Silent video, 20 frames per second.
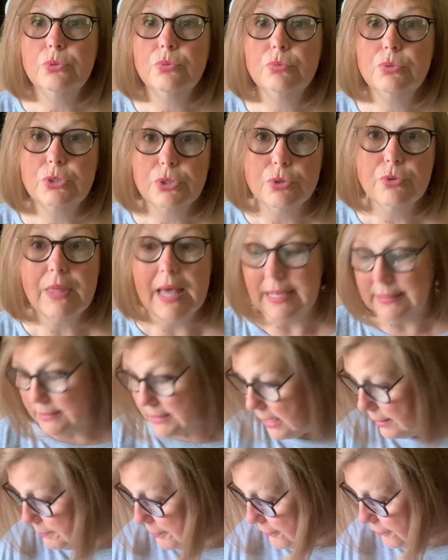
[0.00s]
do that
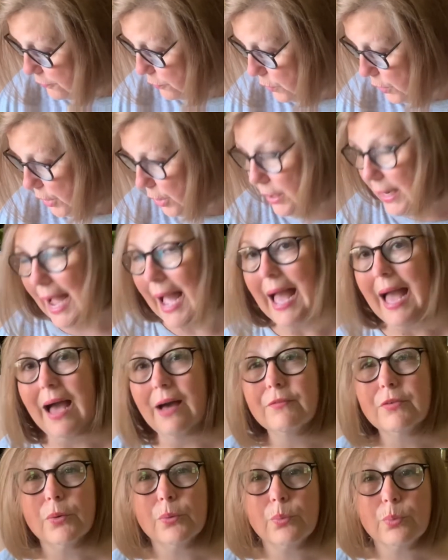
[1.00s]
type of work. I
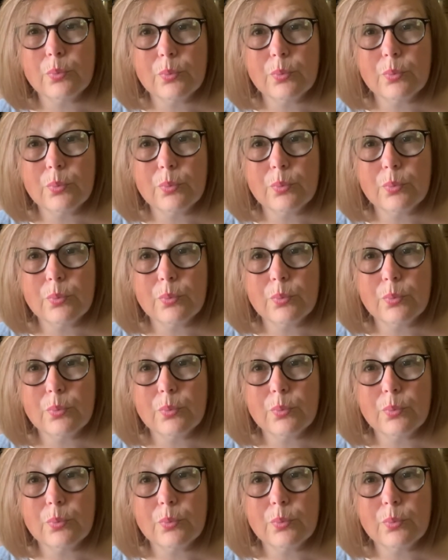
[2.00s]
have a